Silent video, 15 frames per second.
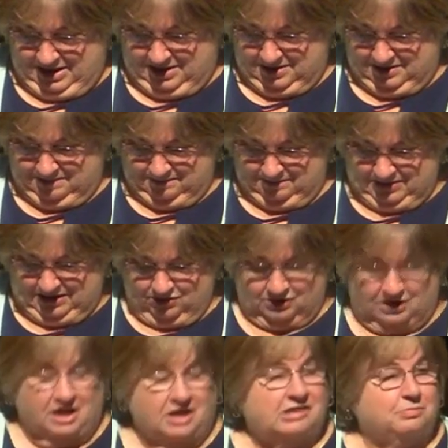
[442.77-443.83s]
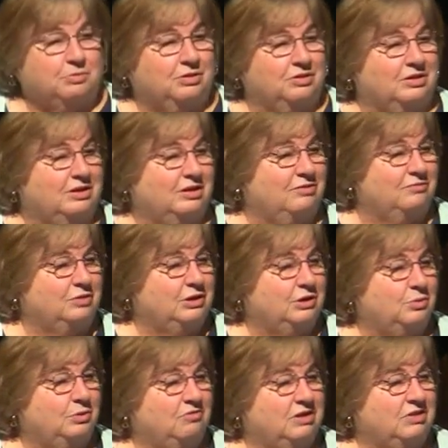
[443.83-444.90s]
Um, in the Gospel of
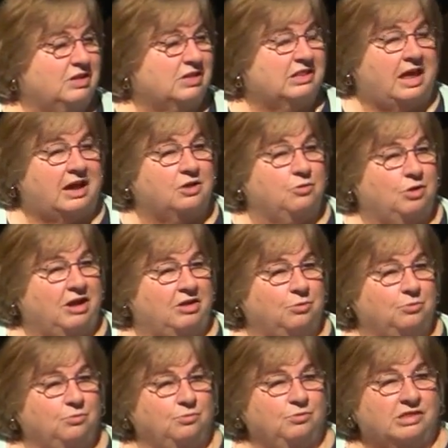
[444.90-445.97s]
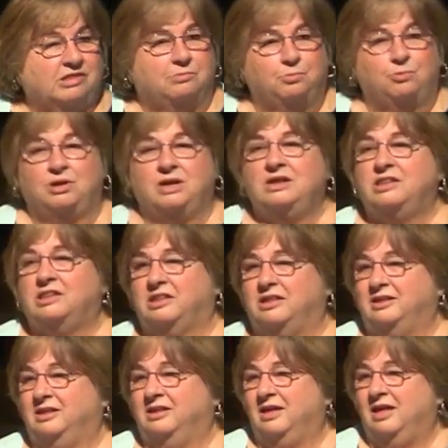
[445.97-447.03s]
Luke, we read that Zechariah was a priest,
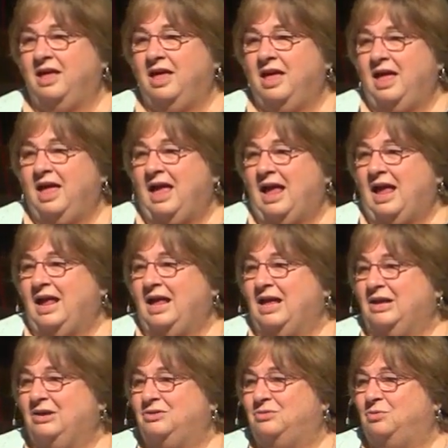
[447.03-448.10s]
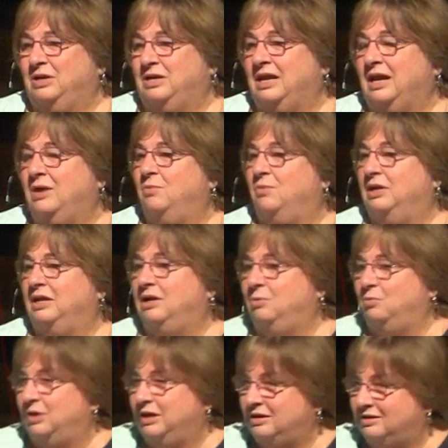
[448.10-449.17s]
and one day when he
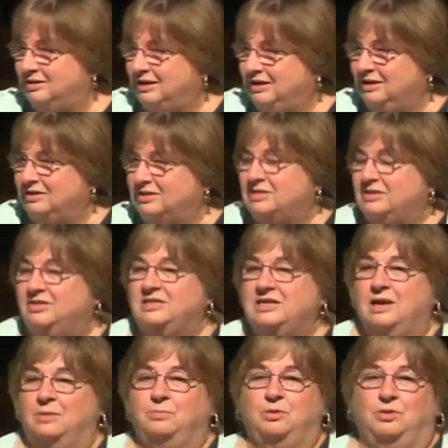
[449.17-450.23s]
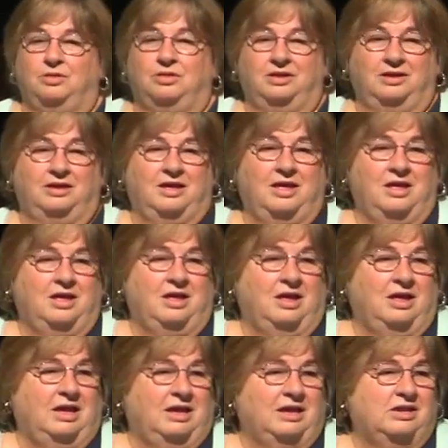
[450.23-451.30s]
went into the temple,
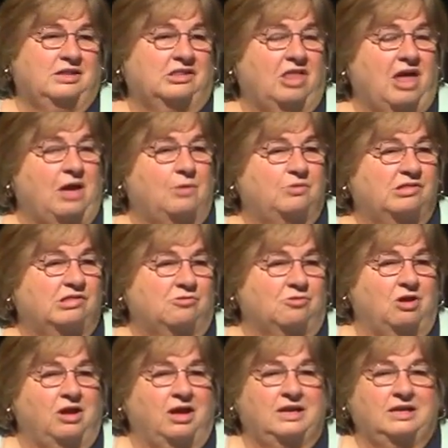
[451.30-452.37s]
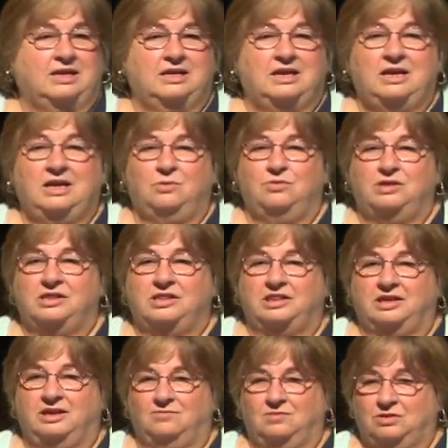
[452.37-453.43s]
his lot was drawn, and he was
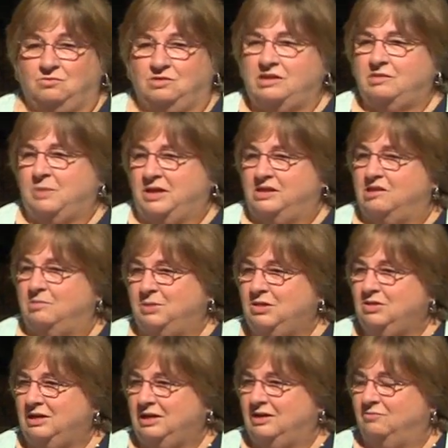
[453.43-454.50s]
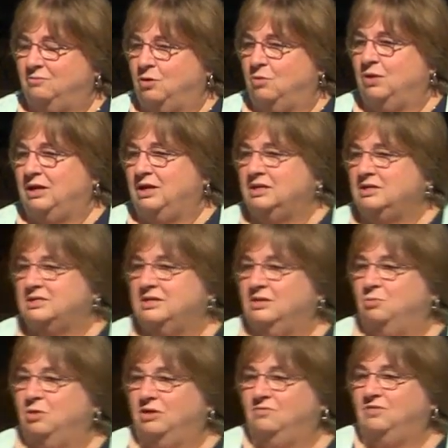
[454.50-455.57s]
given the responsibility of going into
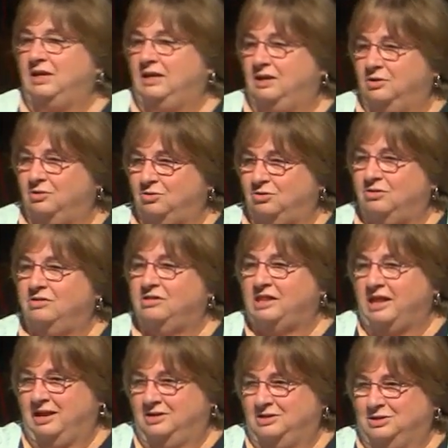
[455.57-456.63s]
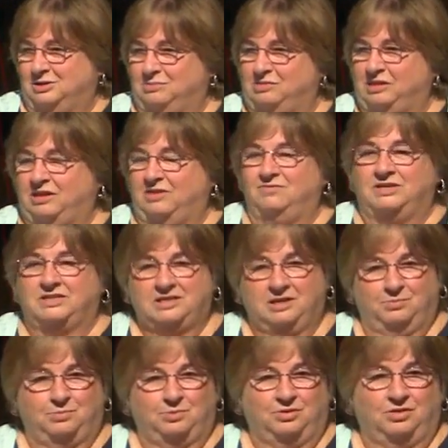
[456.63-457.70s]
one of the inner sanctums of the
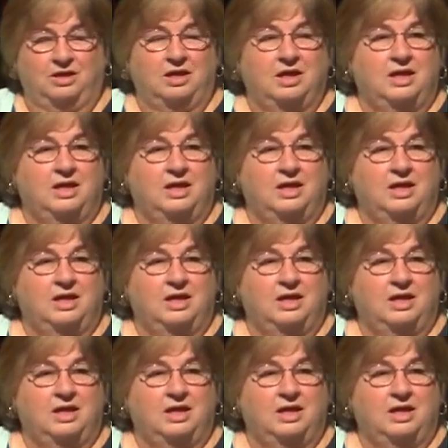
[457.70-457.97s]
temple